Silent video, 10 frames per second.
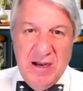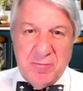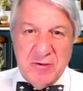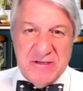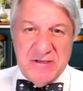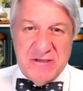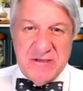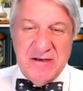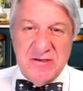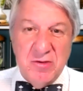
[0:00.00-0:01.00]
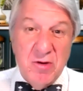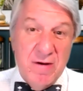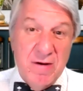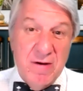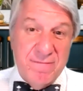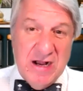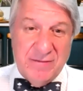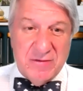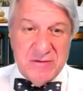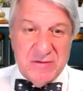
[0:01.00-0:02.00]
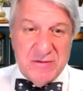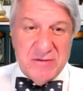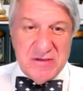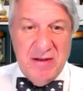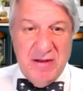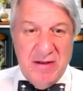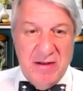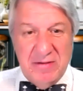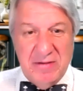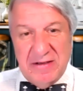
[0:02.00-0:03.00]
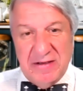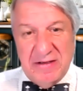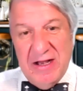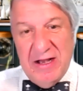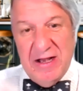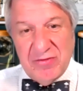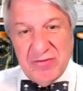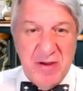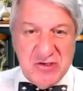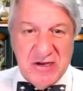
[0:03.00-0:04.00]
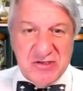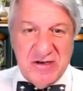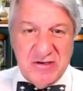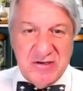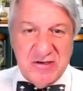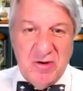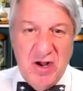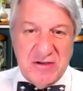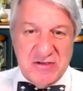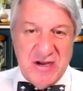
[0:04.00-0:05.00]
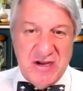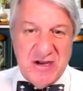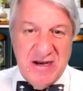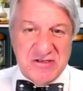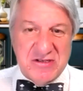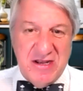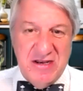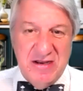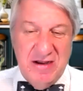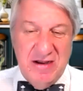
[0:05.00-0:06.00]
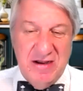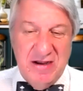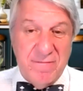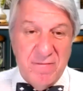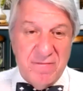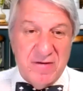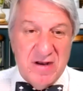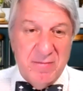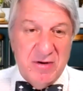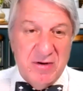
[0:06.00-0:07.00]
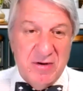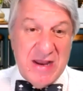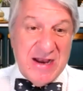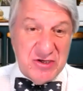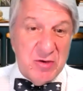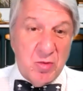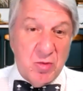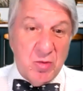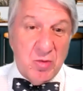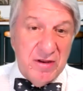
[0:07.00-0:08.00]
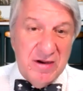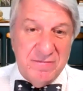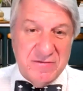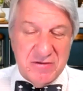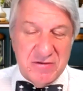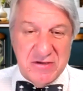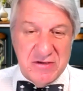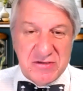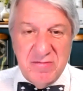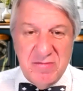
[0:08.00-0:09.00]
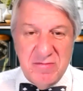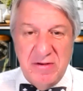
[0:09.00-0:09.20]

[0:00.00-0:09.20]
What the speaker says: Presenting to a UFO conference about a controversial paper suggesting to all that scientific study of UFO phenomena was actually worthy of serious treatment.